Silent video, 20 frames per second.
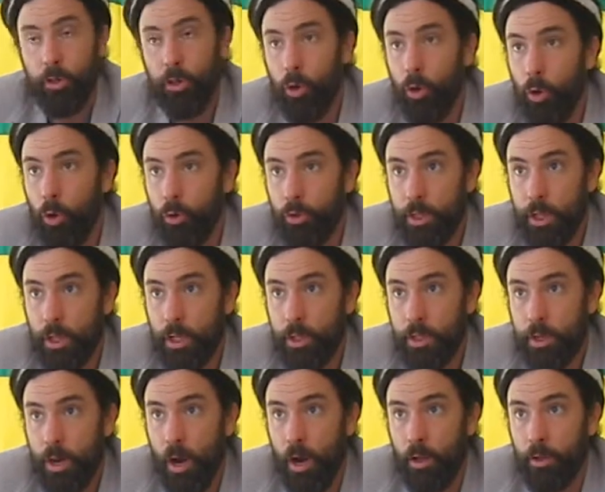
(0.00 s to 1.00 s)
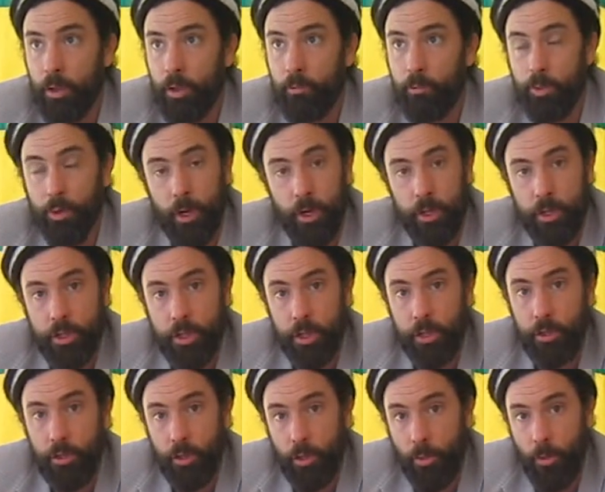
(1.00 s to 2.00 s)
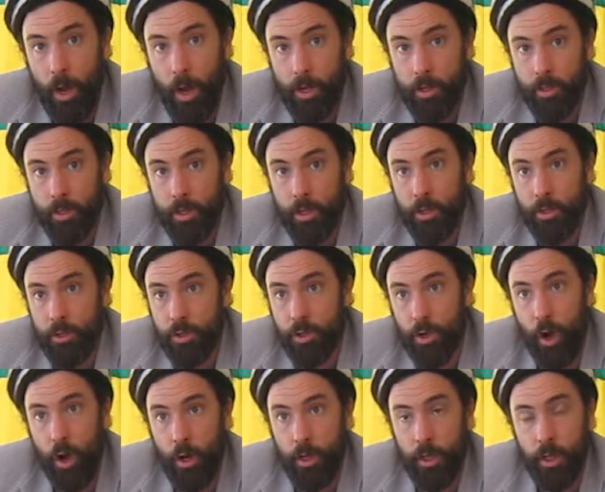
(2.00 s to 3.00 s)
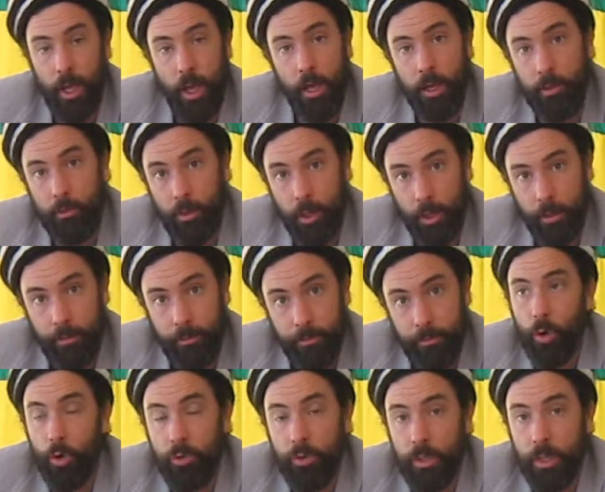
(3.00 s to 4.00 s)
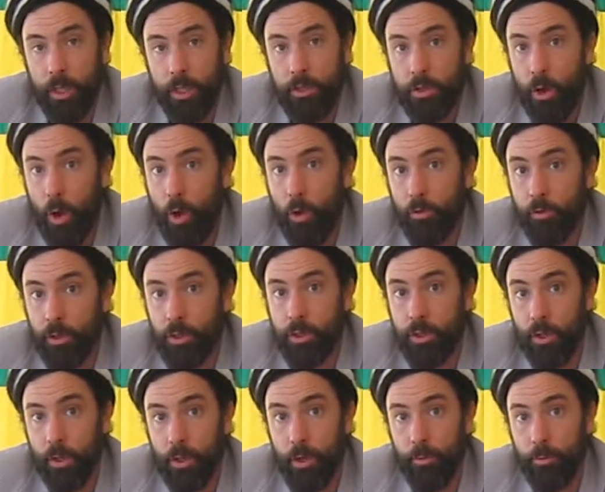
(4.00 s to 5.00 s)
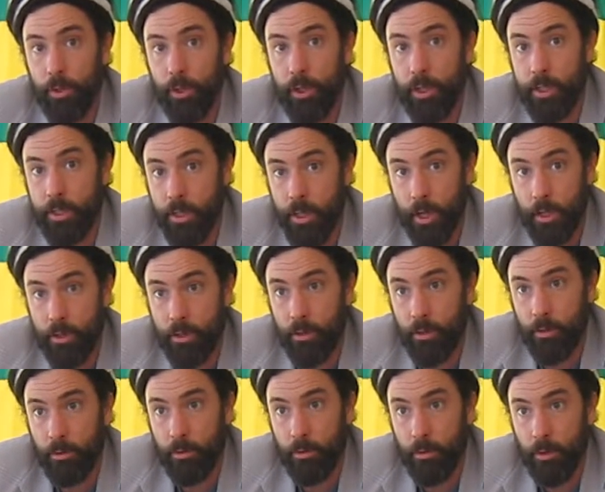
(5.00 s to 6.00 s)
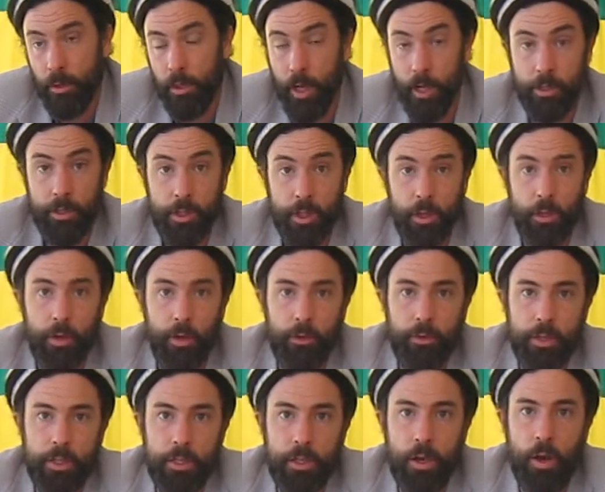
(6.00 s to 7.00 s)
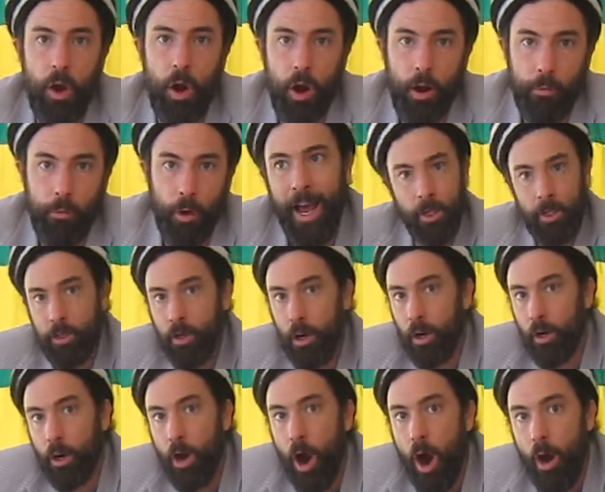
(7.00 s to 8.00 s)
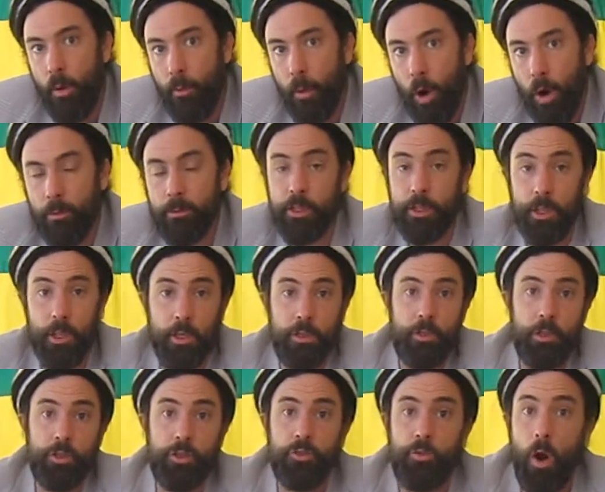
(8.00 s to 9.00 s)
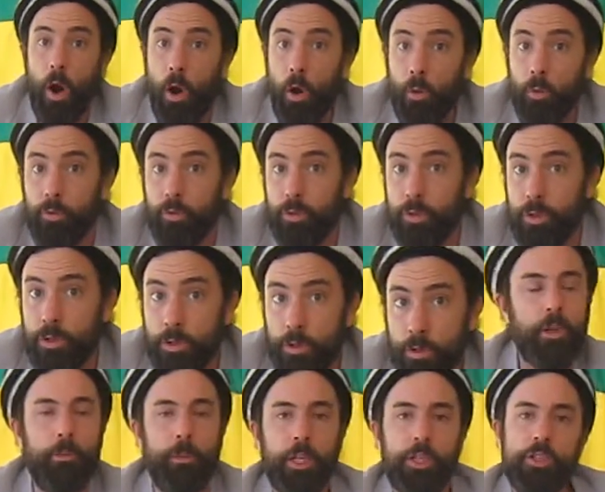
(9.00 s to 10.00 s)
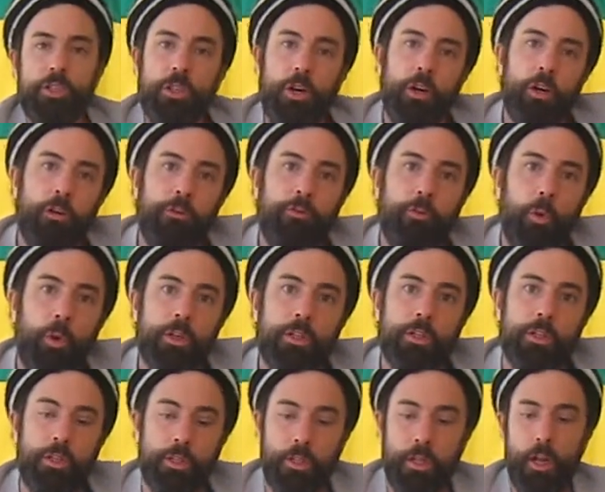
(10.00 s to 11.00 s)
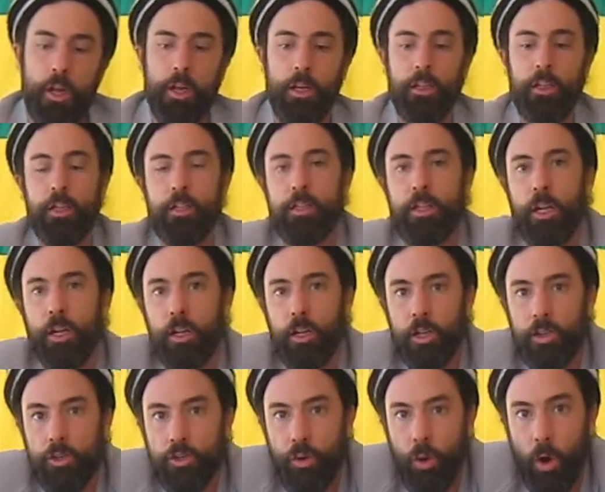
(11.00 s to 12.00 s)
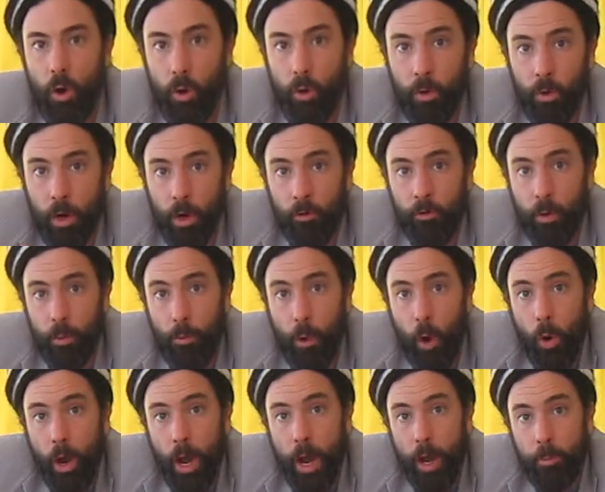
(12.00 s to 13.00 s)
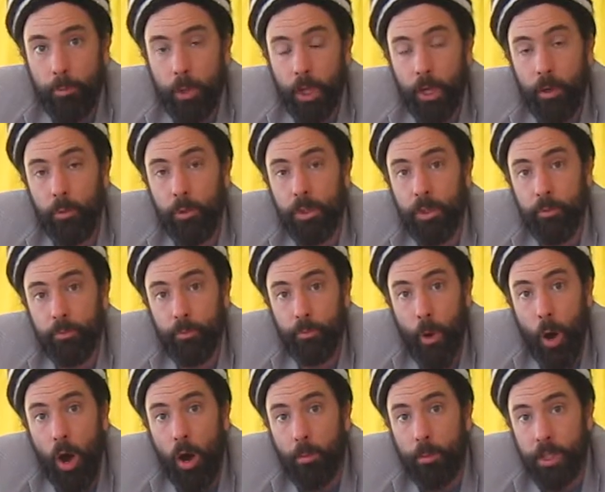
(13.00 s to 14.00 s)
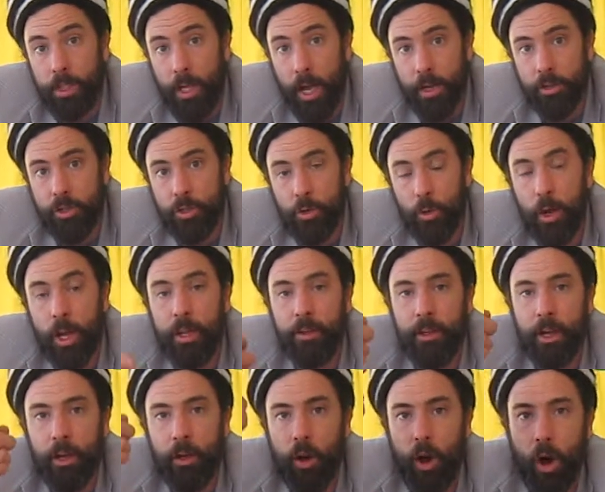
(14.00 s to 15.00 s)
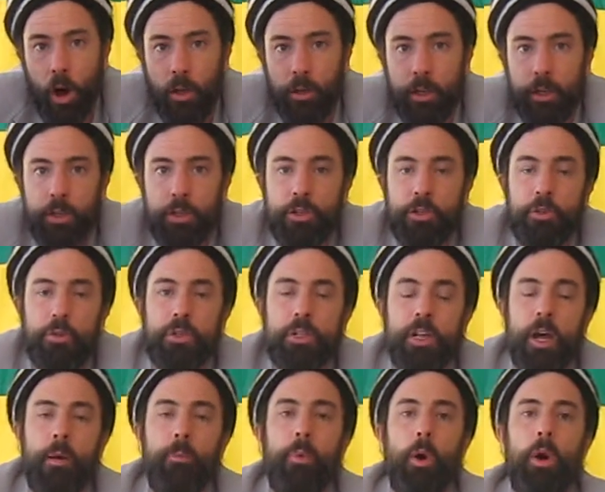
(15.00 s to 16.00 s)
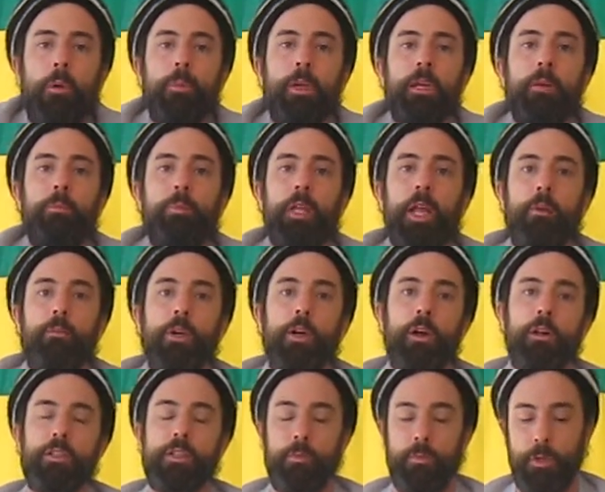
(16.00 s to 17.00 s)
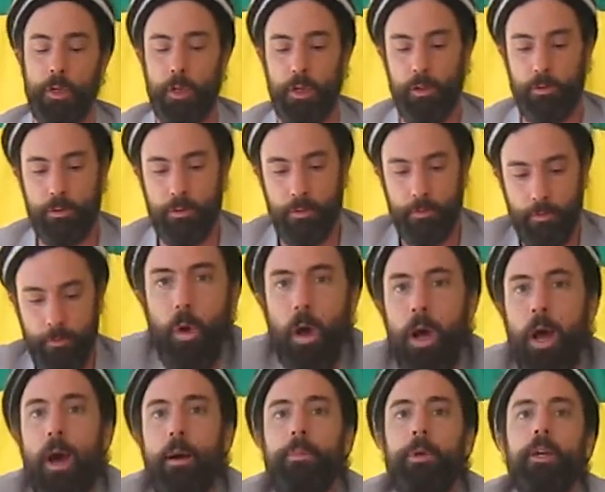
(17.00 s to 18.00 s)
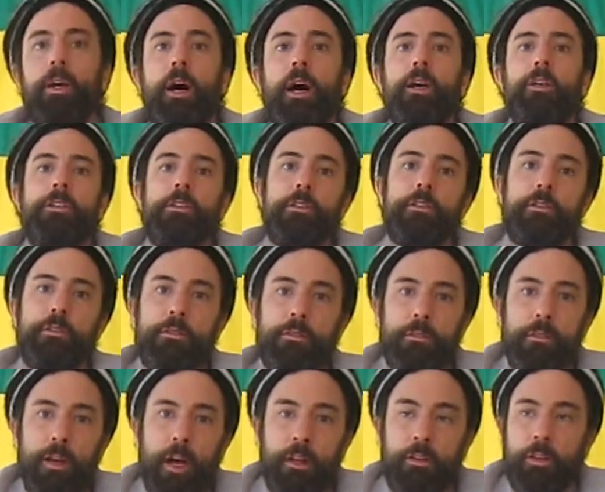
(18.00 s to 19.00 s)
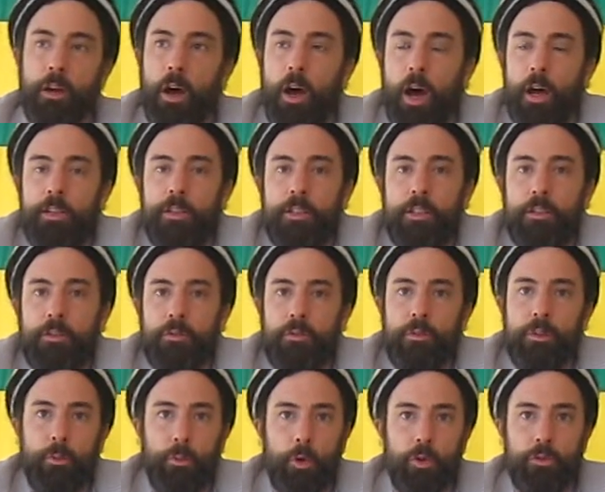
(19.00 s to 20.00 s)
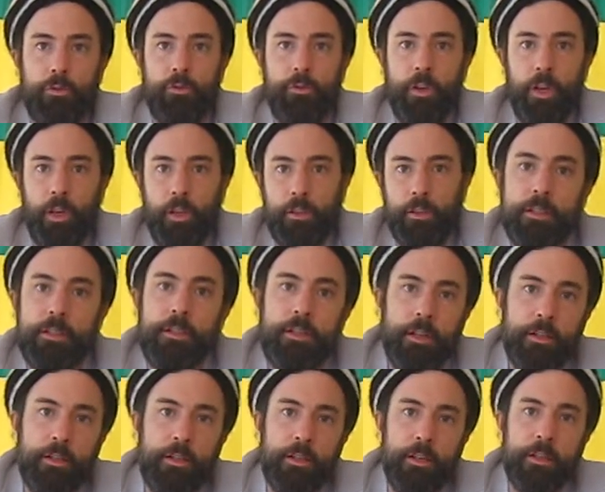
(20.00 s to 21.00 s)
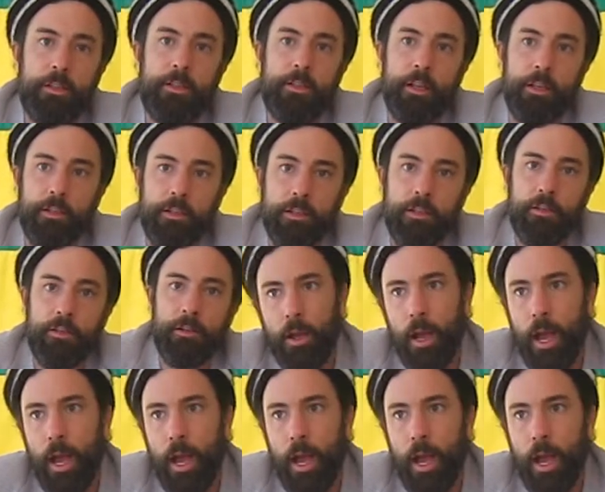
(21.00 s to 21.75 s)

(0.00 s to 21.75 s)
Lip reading: The Houthis are the British and US and Saudi enemy. Houthis overtook a police station. Next thing you know, there's a car bomb. These aren't car bombs, these are drones. Some external forces that's going to control a remote airplane with a bomb attached to it and then call it a suicide bombing and blame it on somebody else. What happened to ISIS? I thought ISIS was the most feared. This doesn't exist.